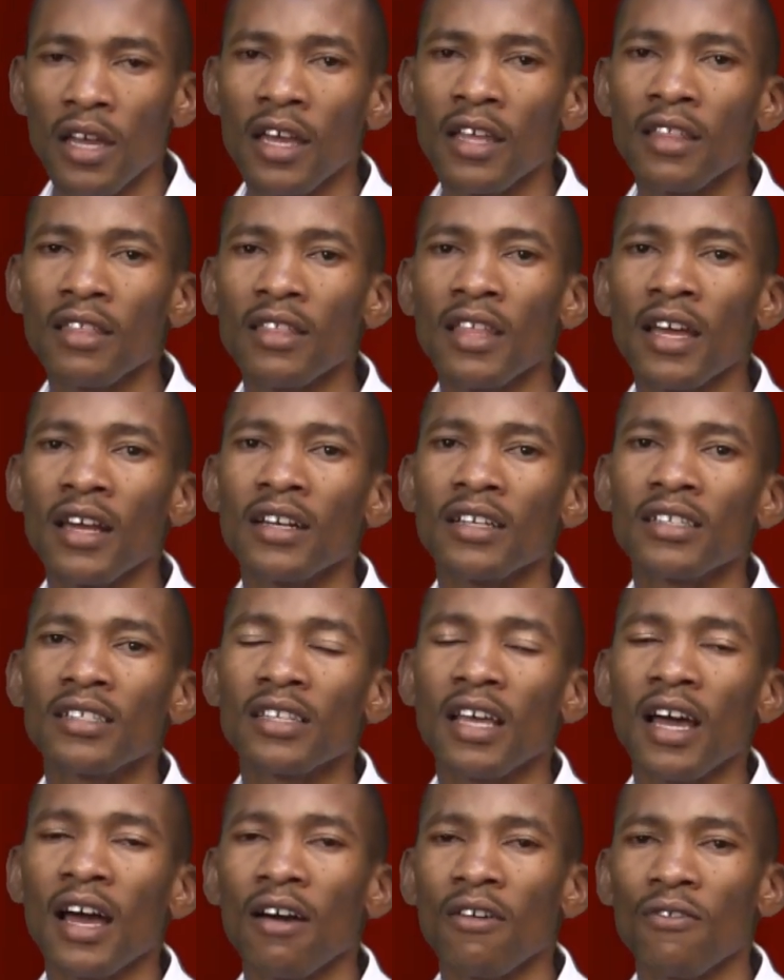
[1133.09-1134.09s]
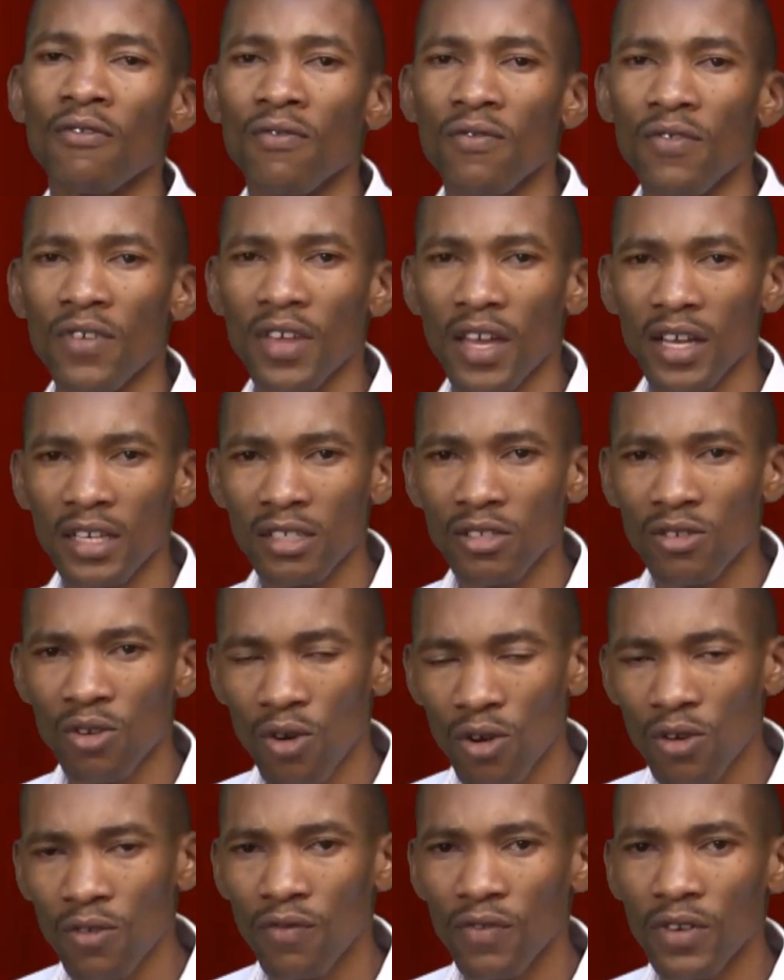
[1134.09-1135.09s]
And there is a fierce
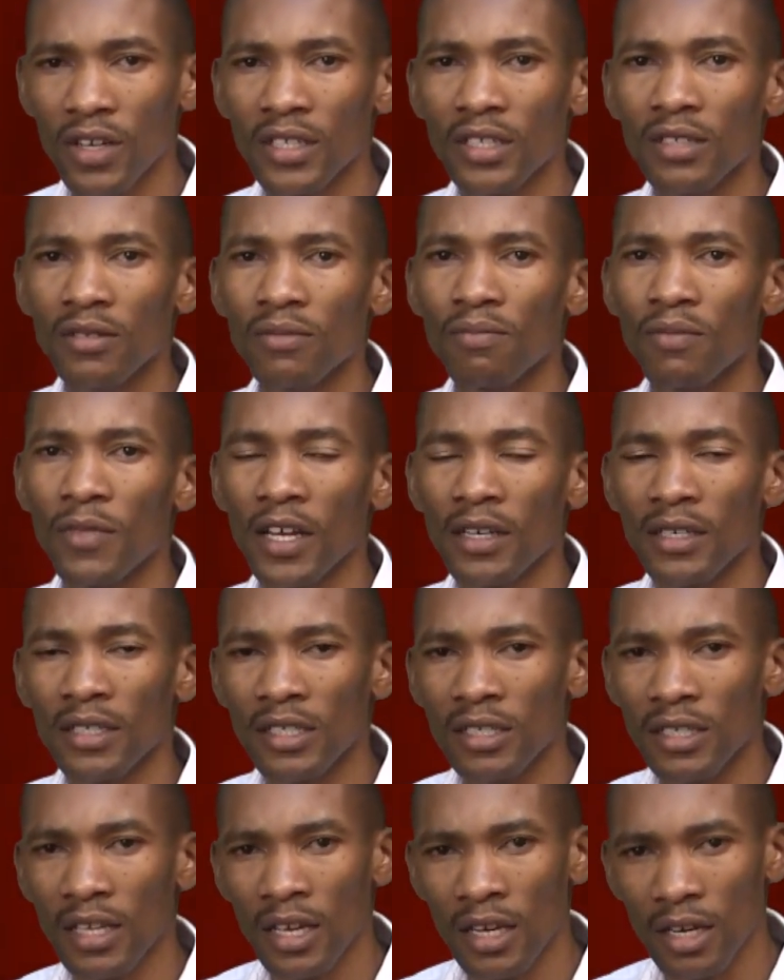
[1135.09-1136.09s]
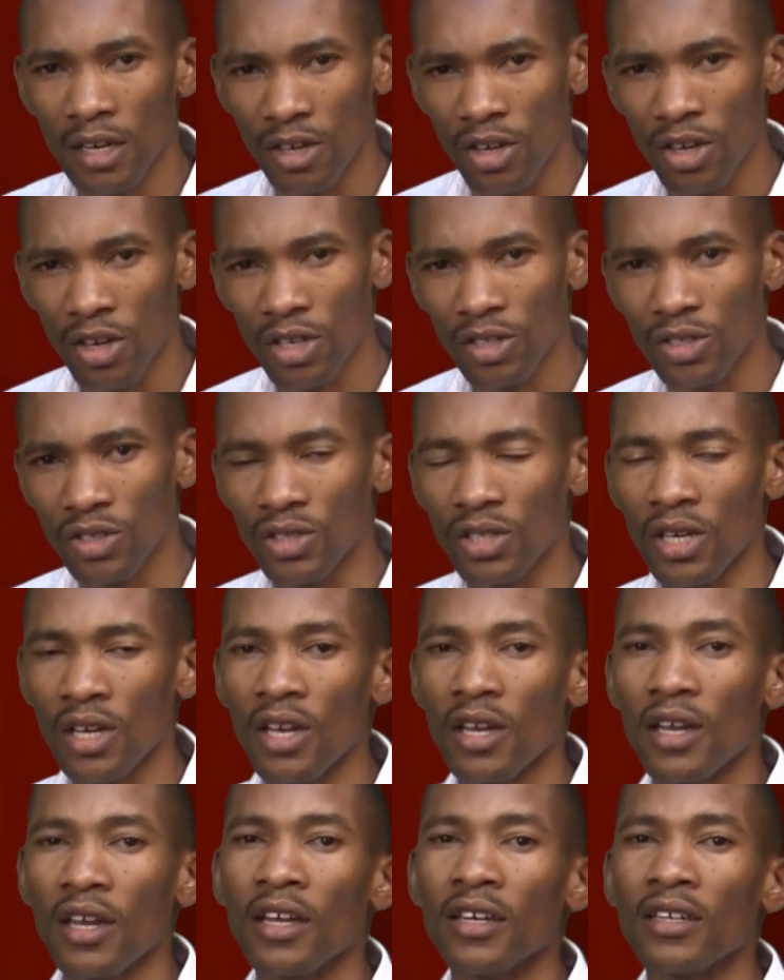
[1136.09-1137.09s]
conflict that is engaged
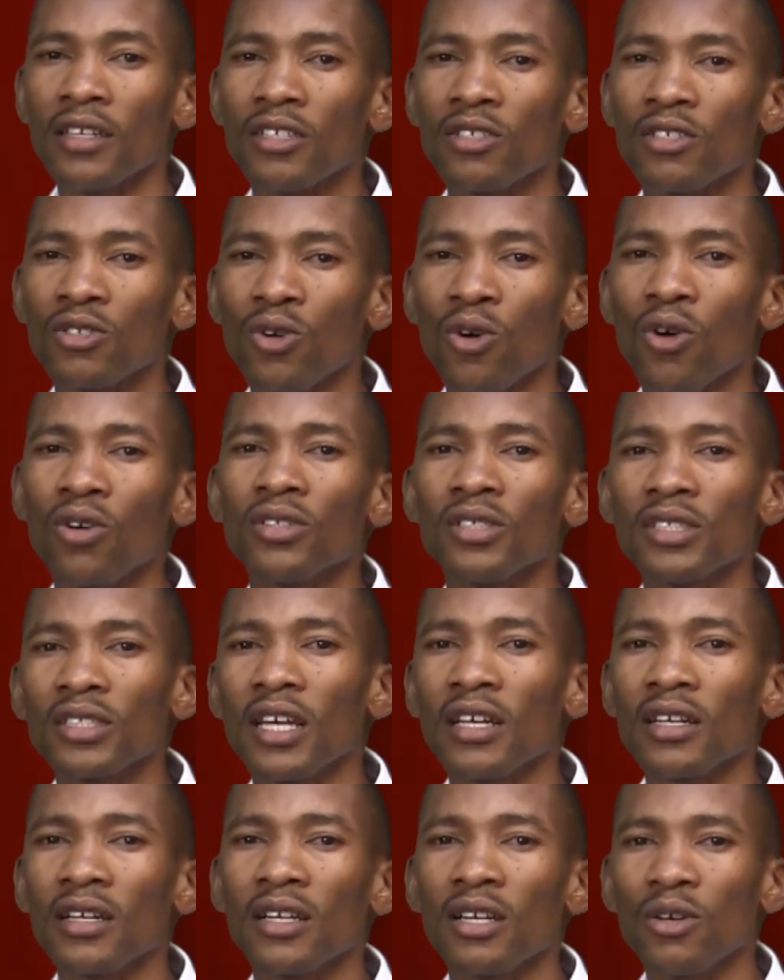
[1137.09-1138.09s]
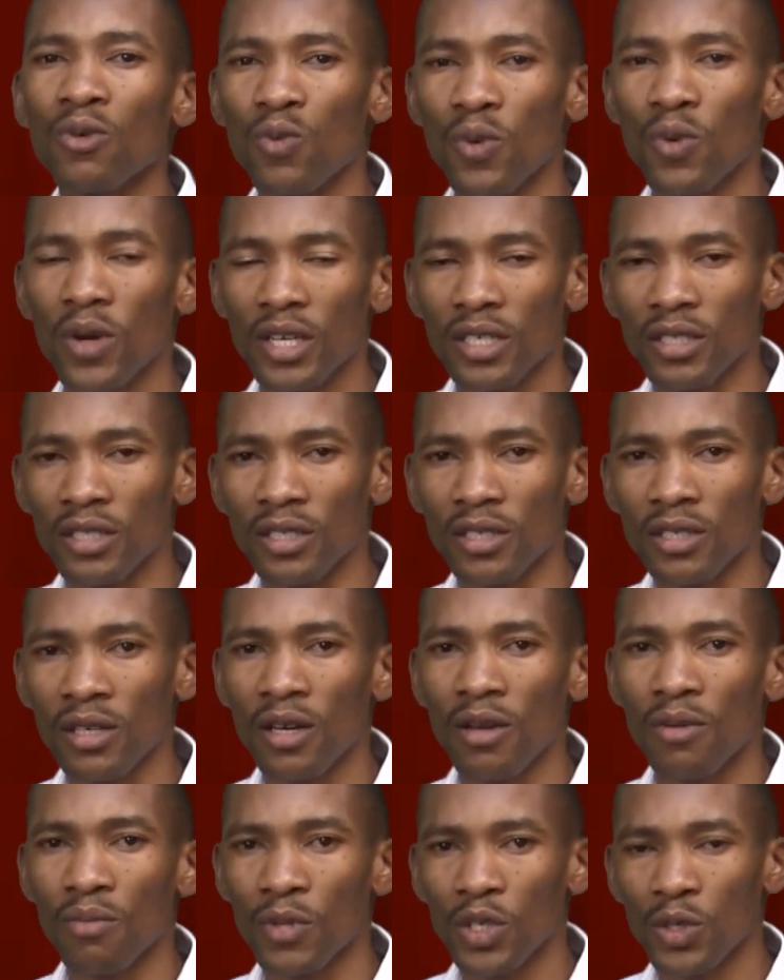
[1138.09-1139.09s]
and is constantly waged
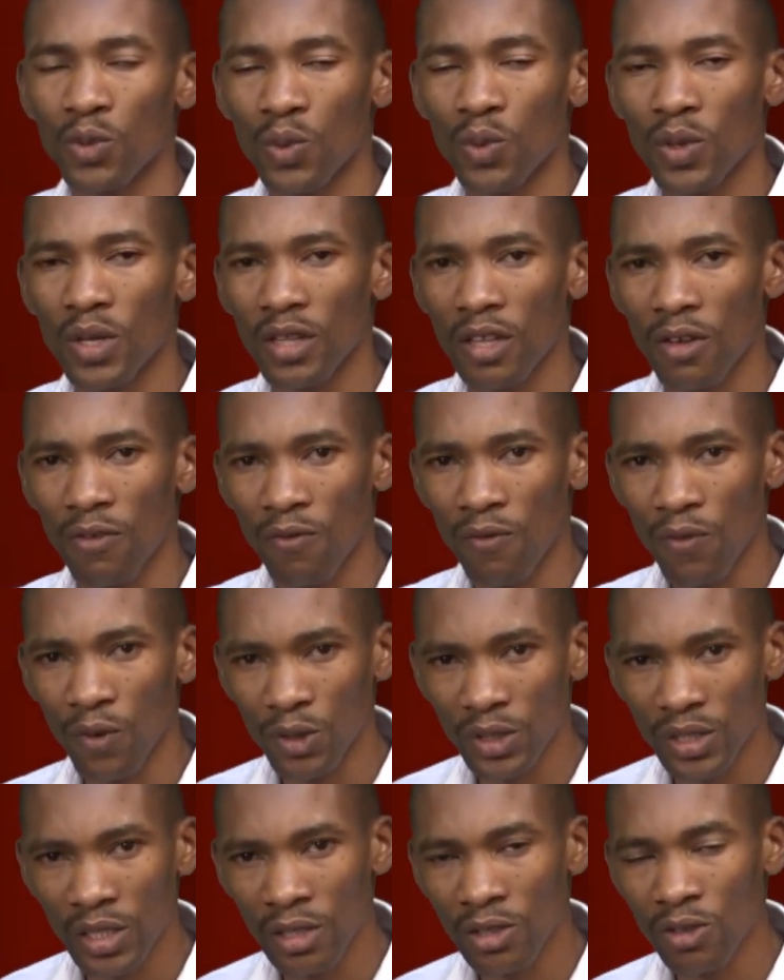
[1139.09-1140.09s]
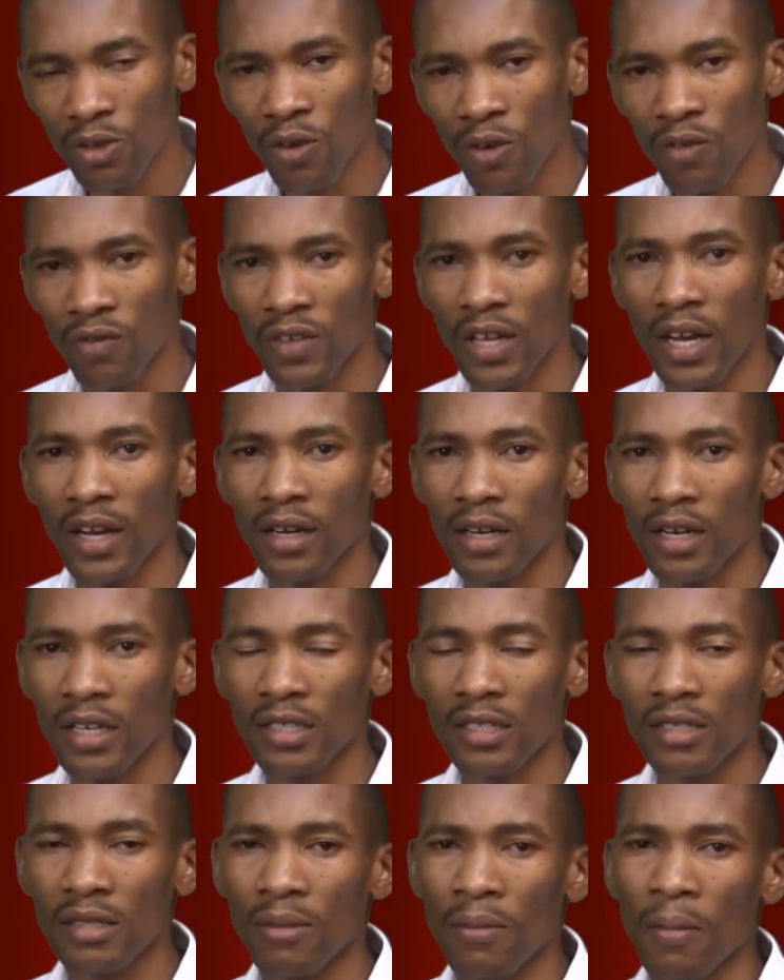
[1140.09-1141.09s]
between the forces of
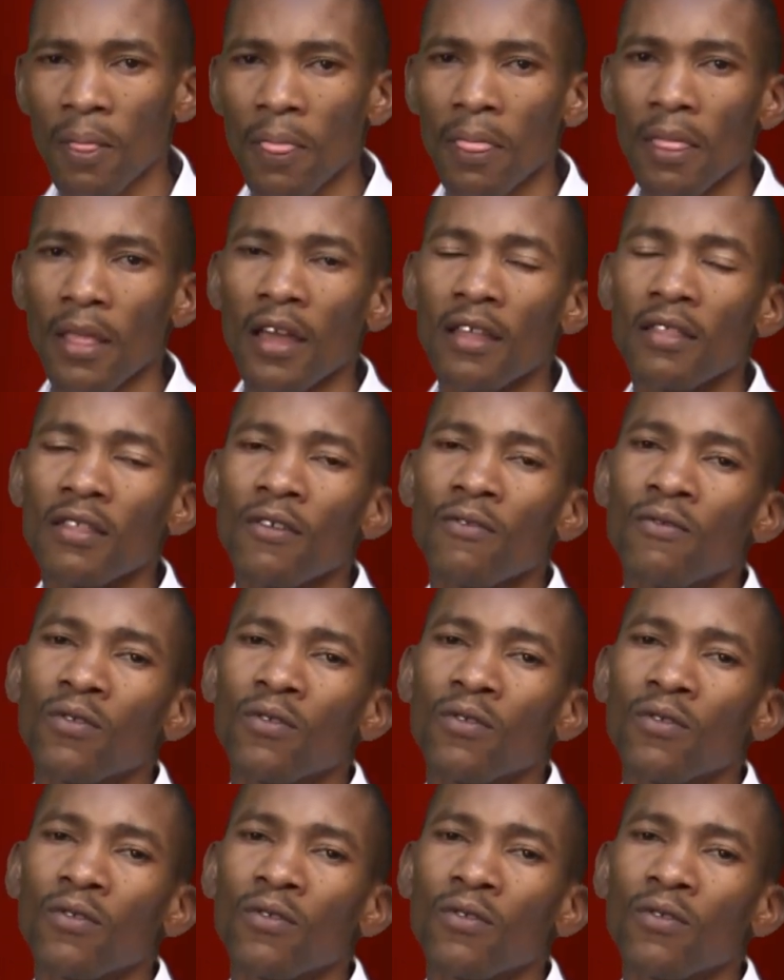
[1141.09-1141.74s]
darkness and